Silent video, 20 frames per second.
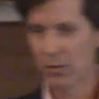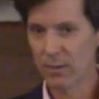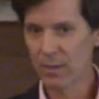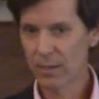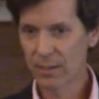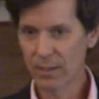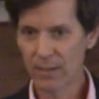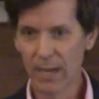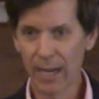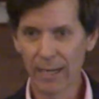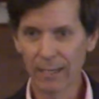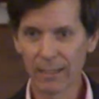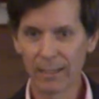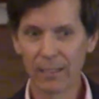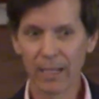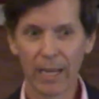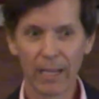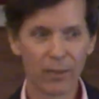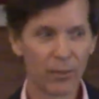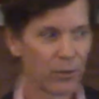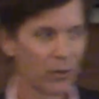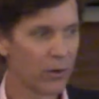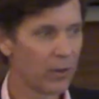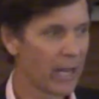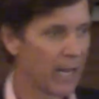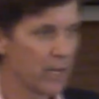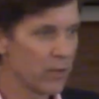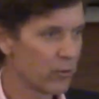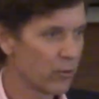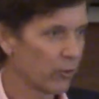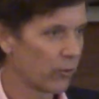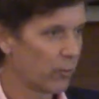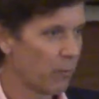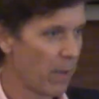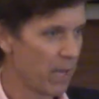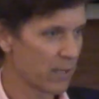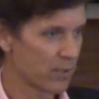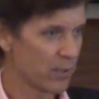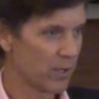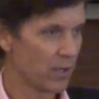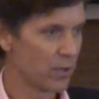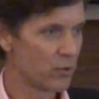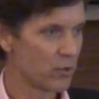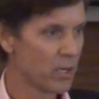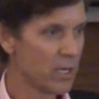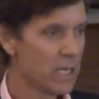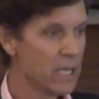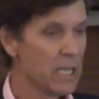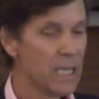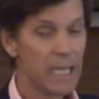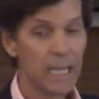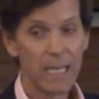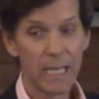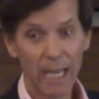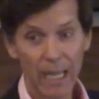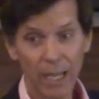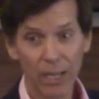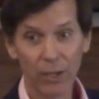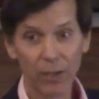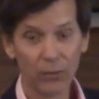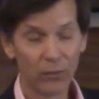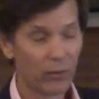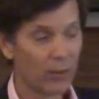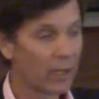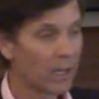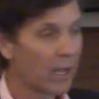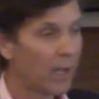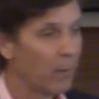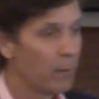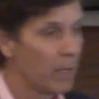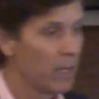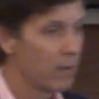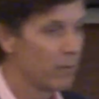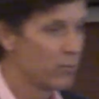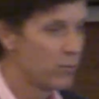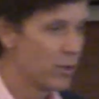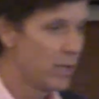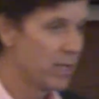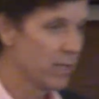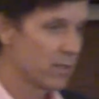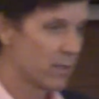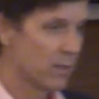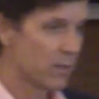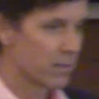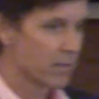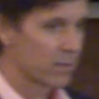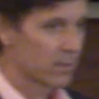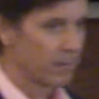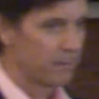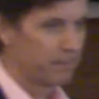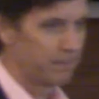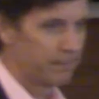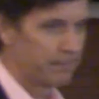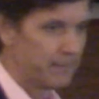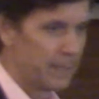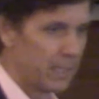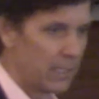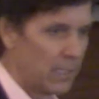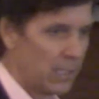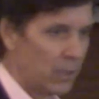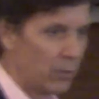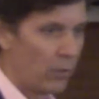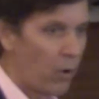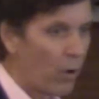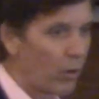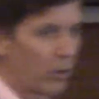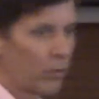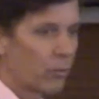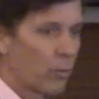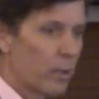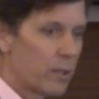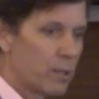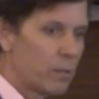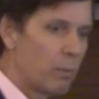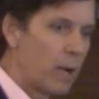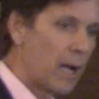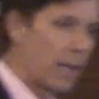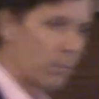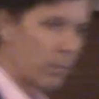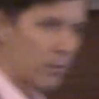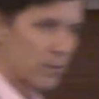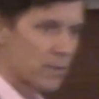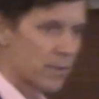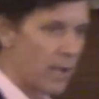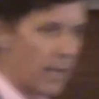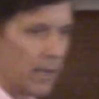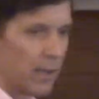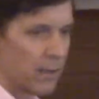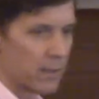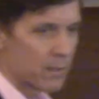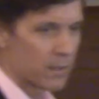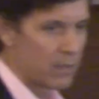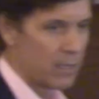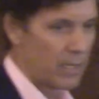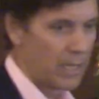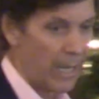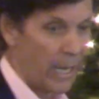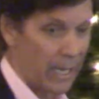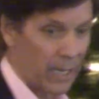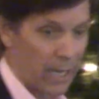second, and third angel's message? It is the coming of Jesus. Notice what the Bible says, and I